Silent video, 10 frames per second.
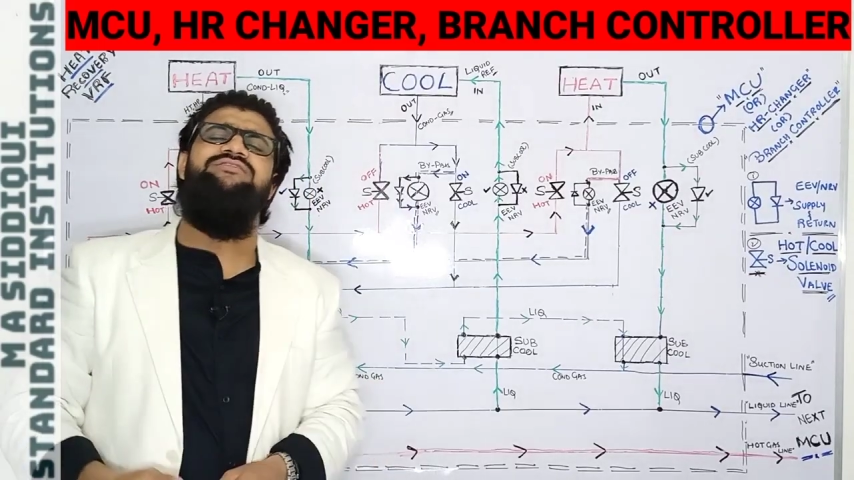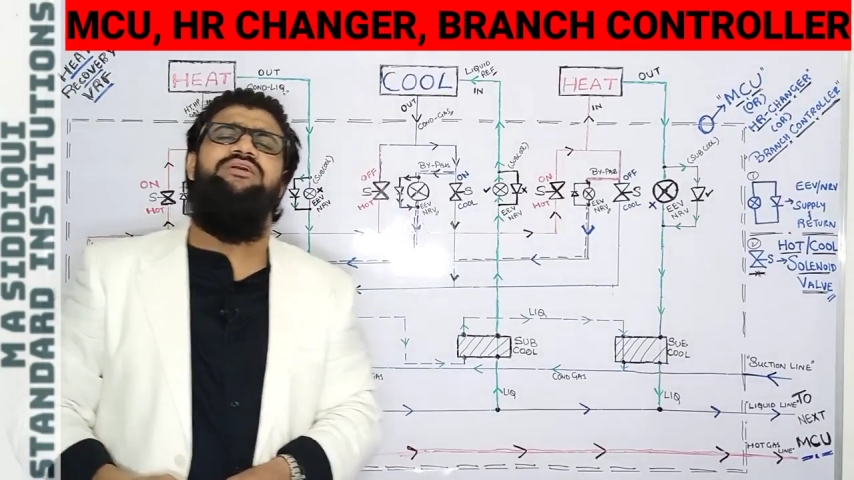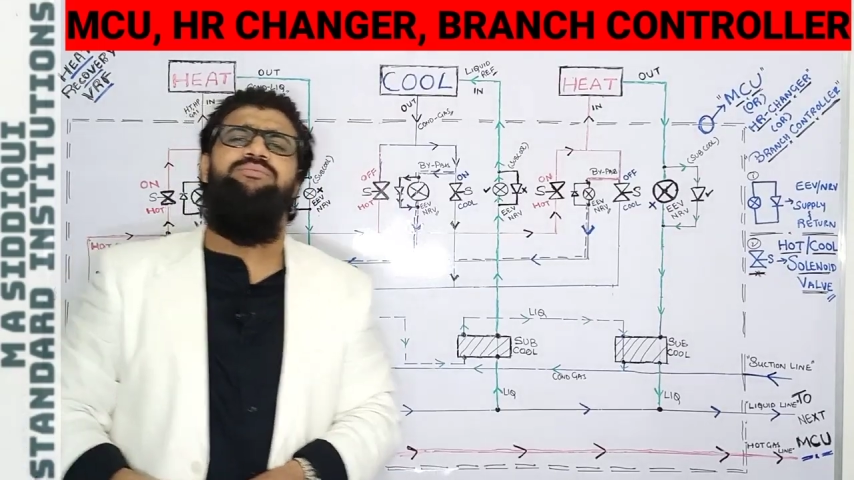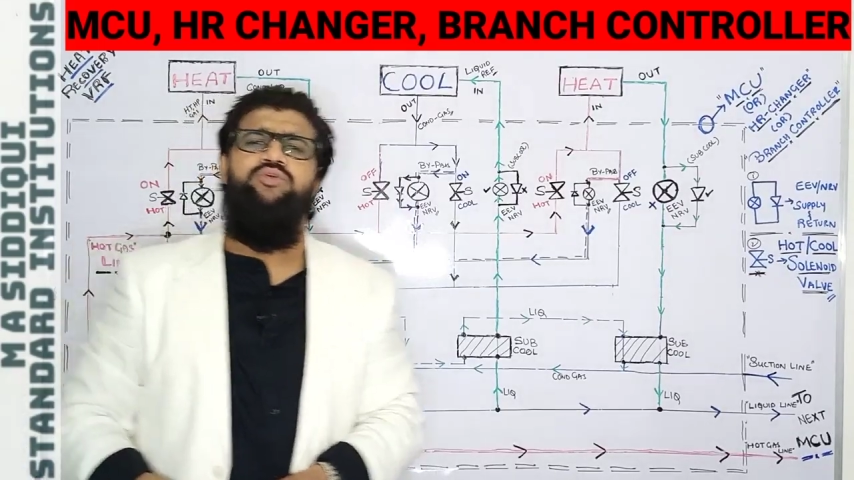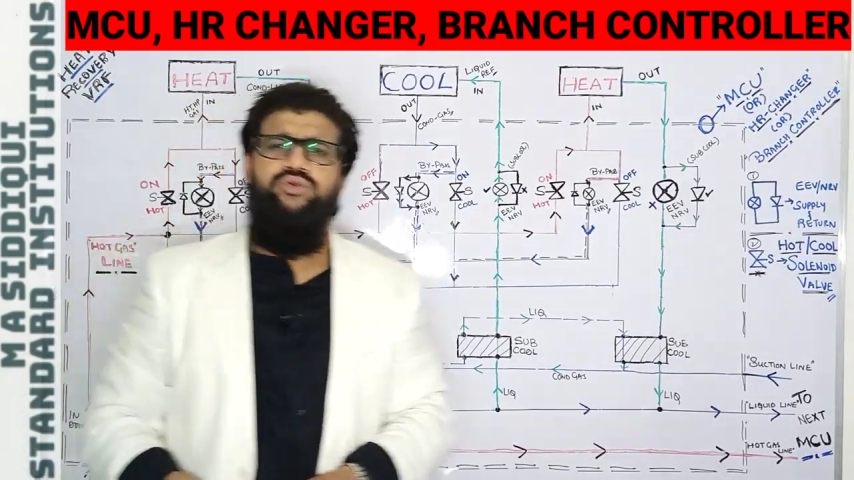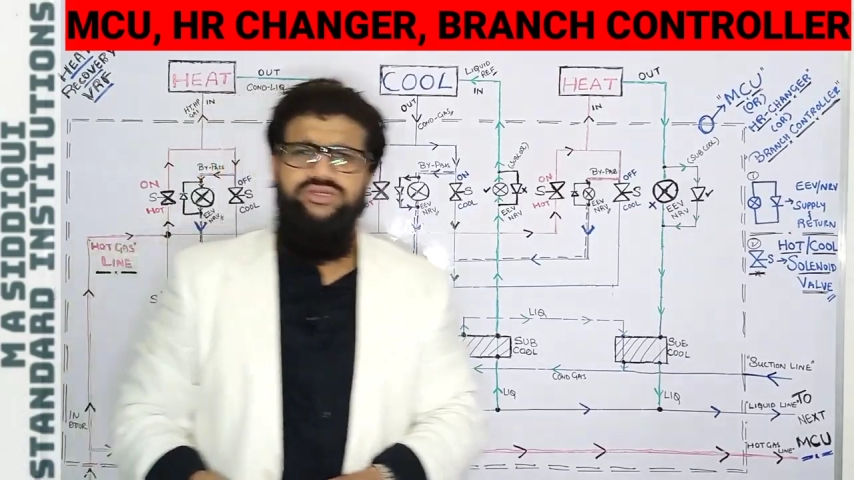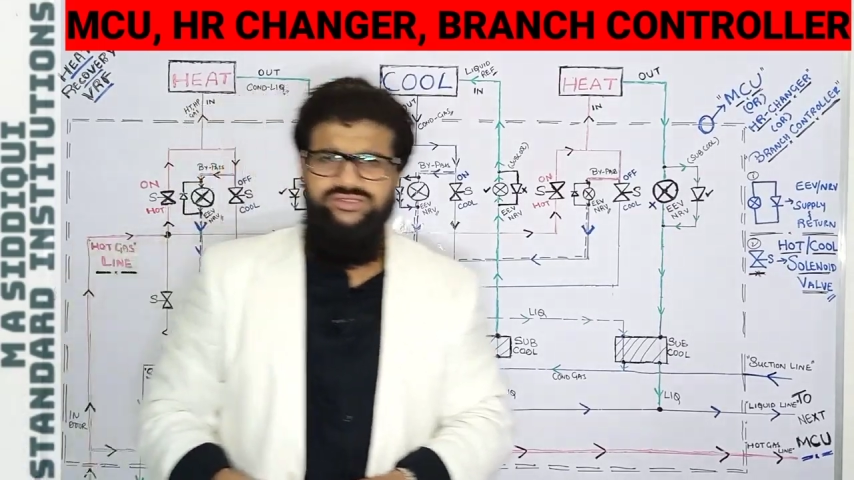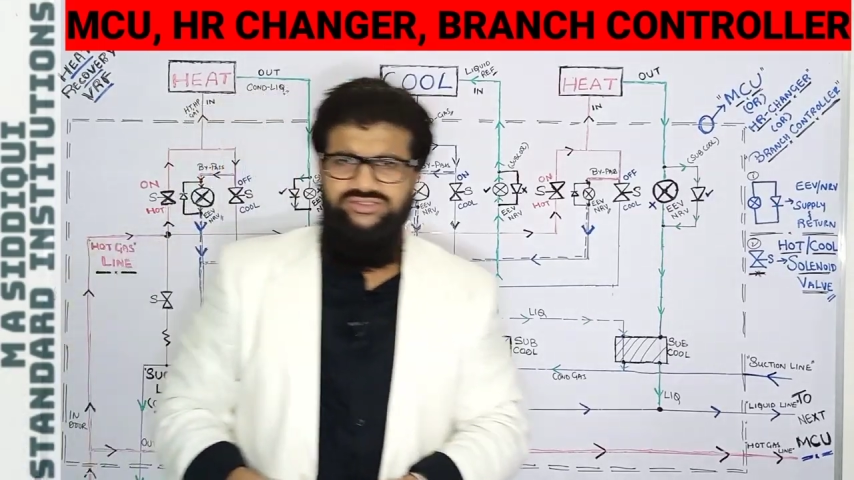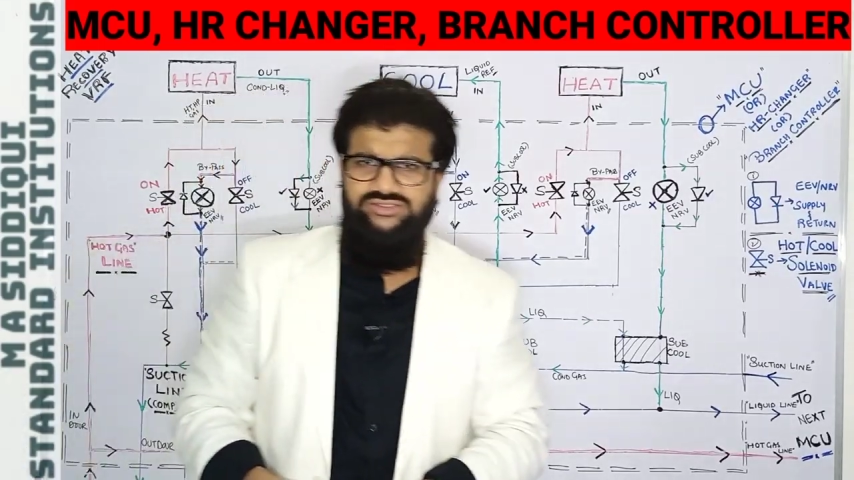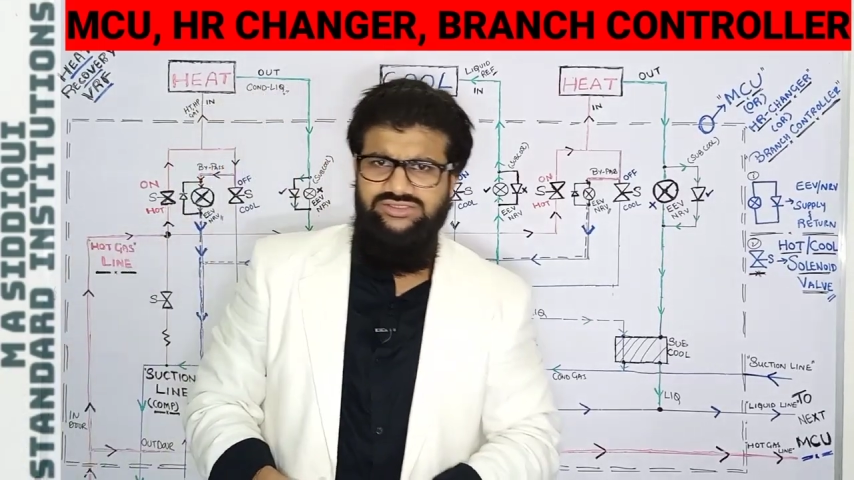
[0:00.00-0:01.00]

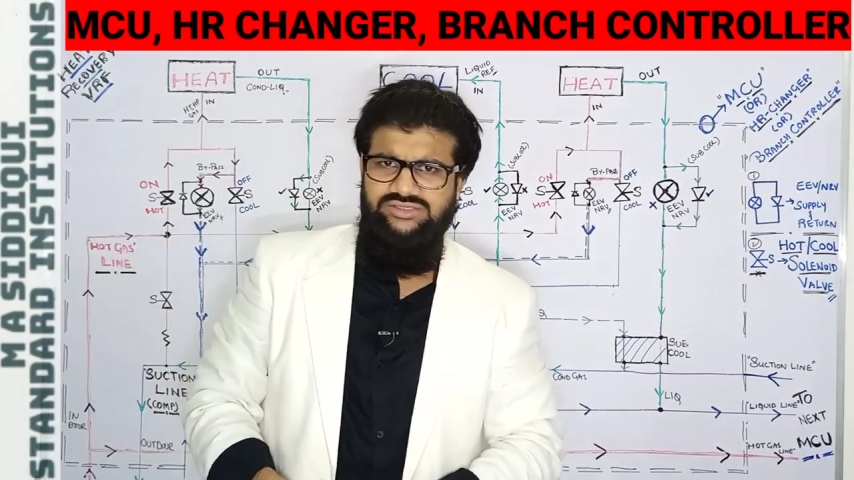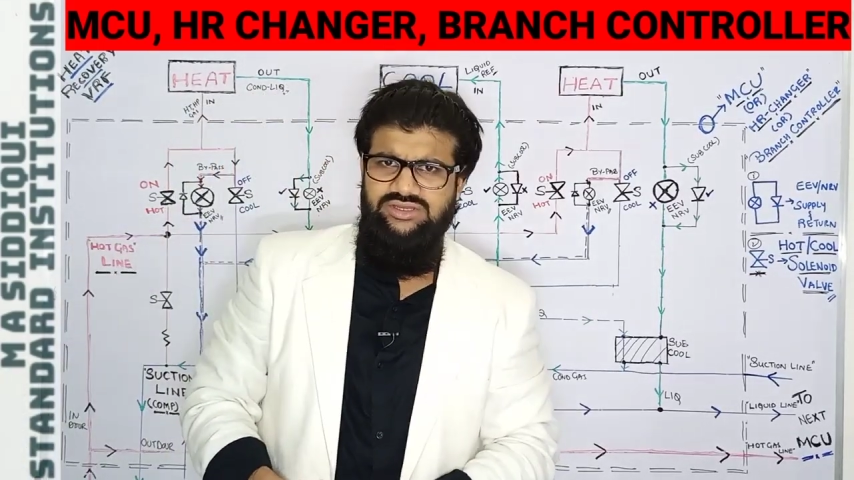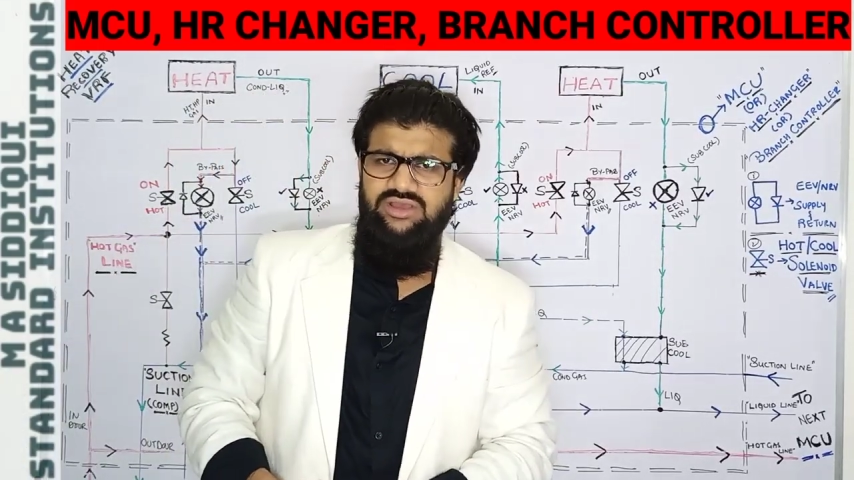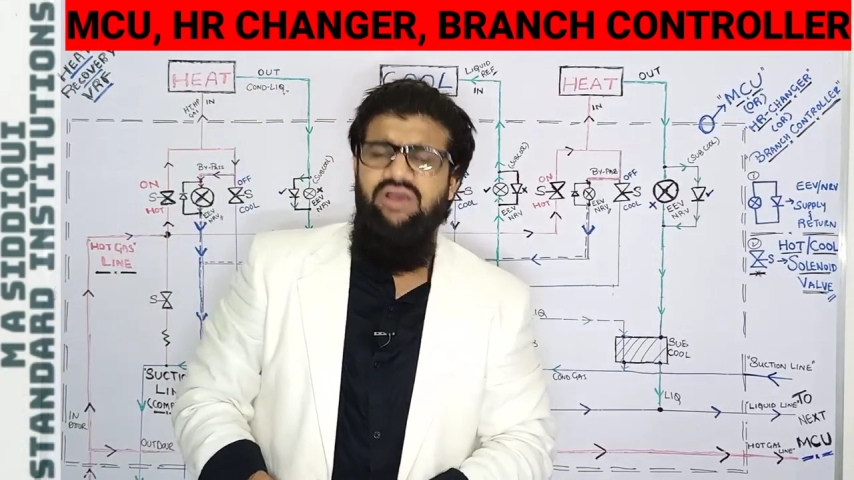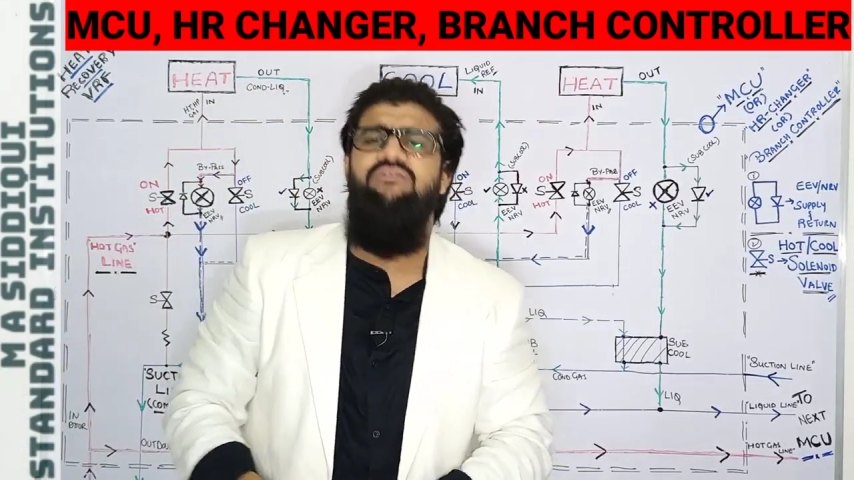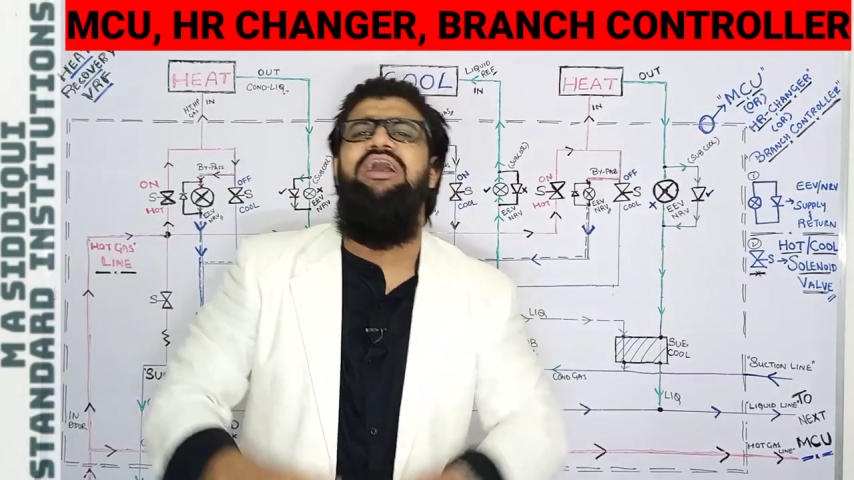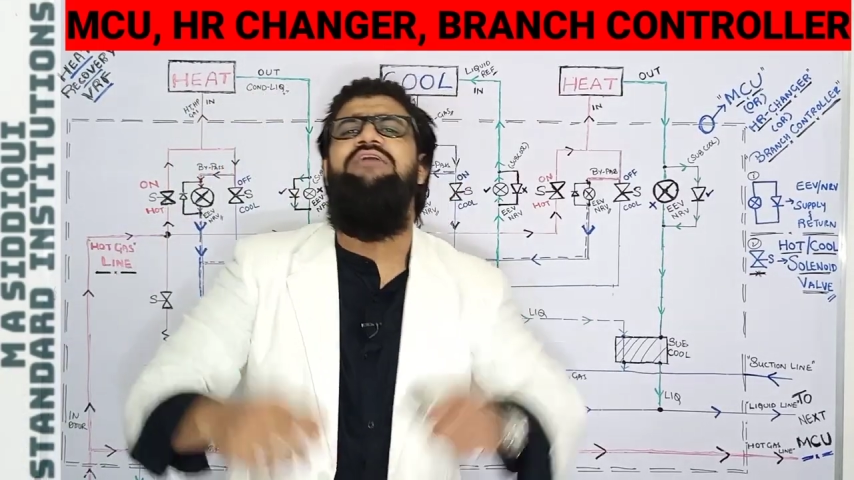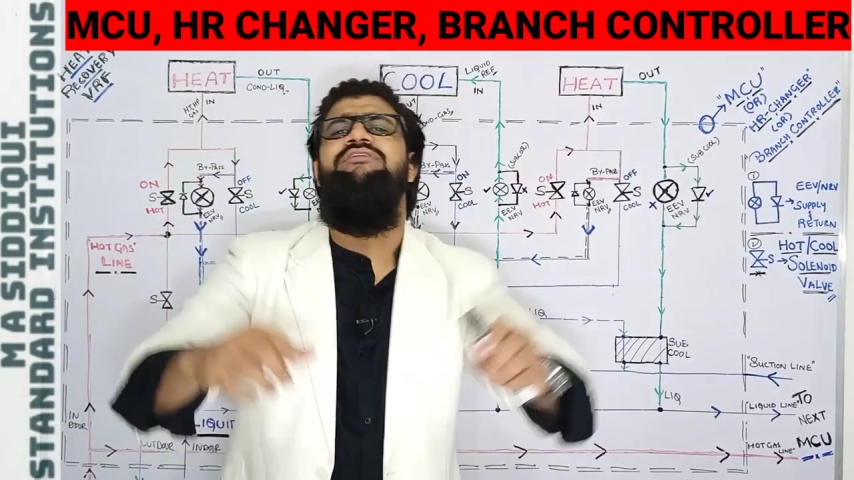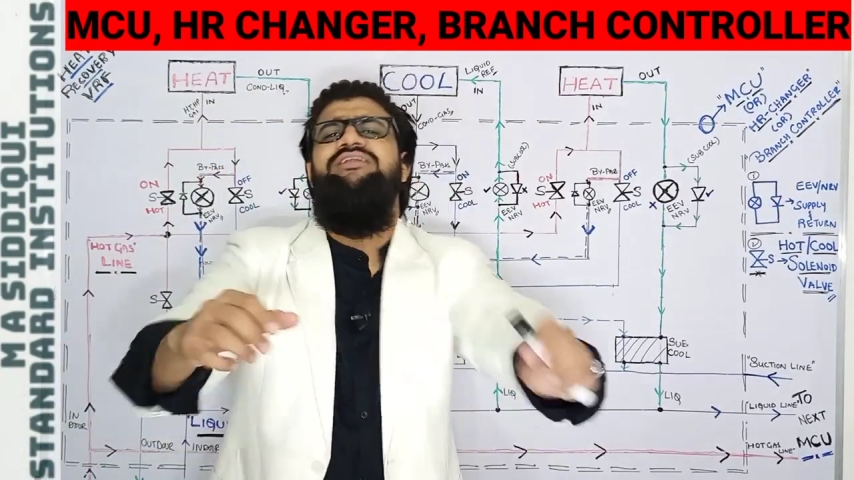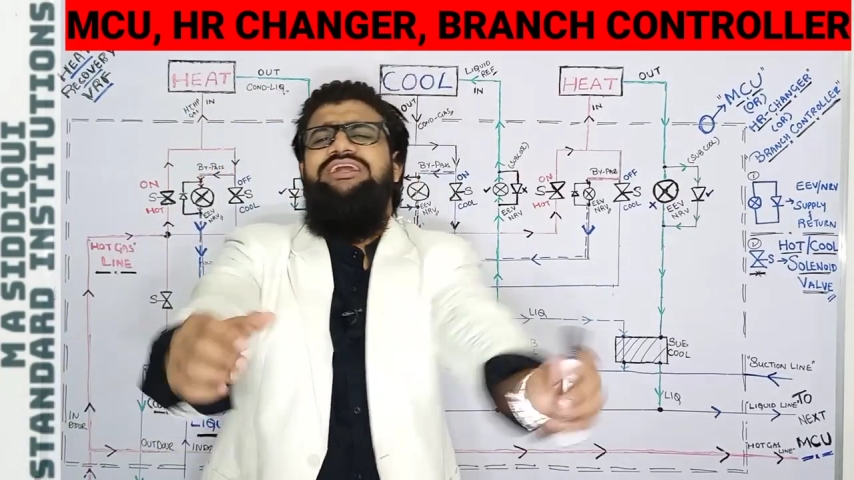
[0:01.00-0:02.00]
subcoolers?
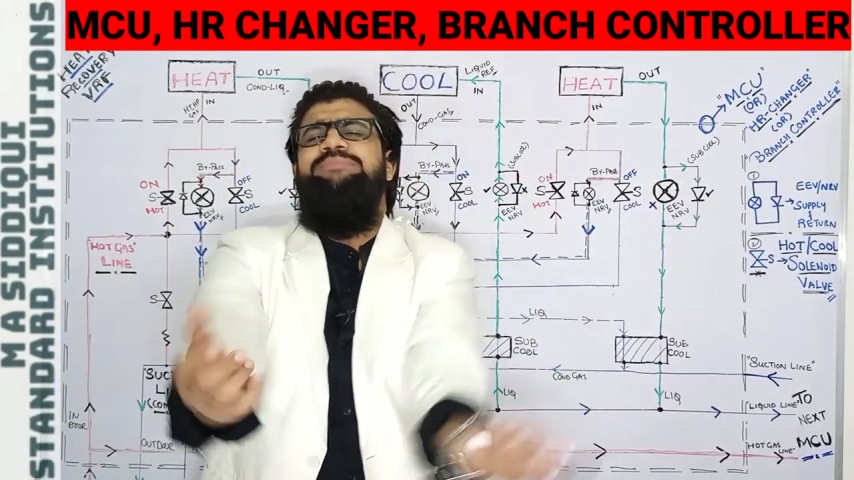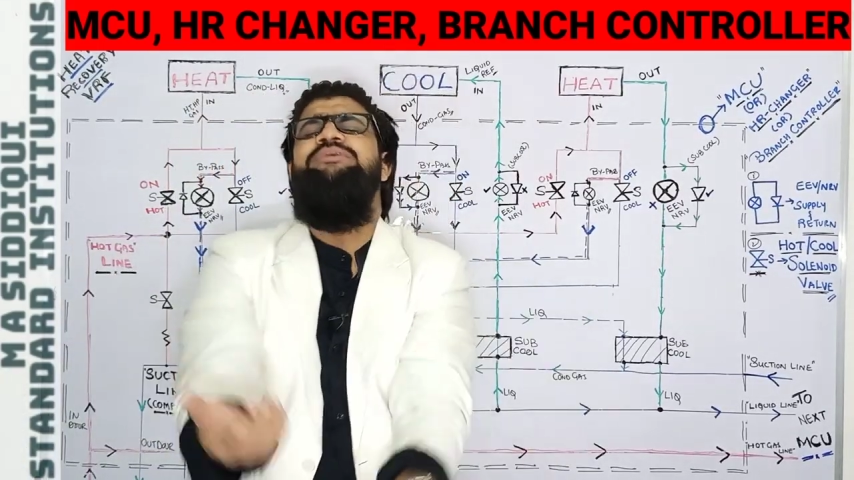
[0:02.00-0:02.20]
Why we are, that